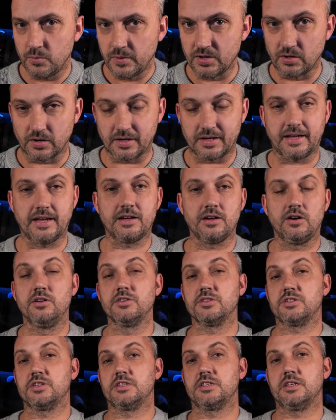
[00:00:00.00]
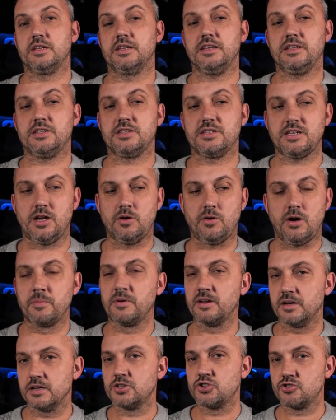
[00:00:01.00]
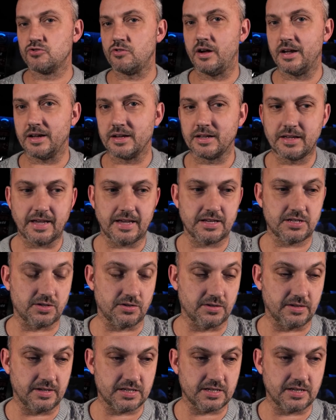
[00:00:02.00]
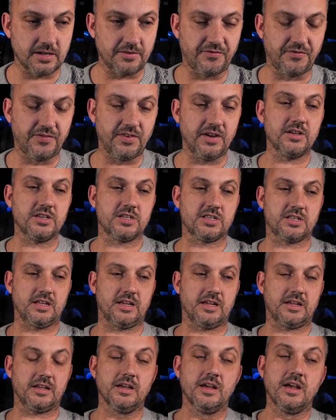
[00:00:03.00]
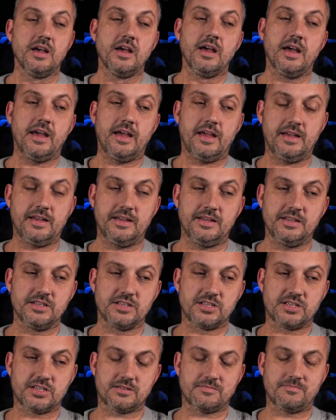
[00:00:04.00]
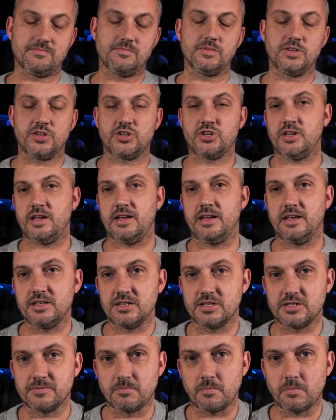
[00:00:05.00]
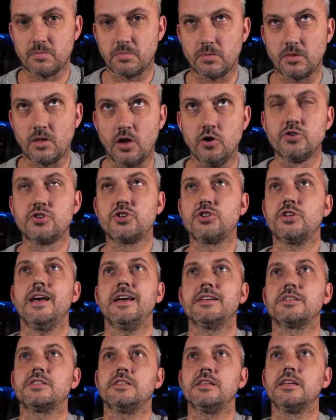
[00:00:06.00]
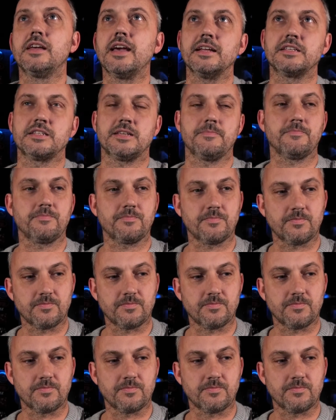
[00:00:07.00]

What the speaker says: We're not going to get an answer to this. So I'm going to try and guess on this. And the first thing is the shares. Whose shares is he getting?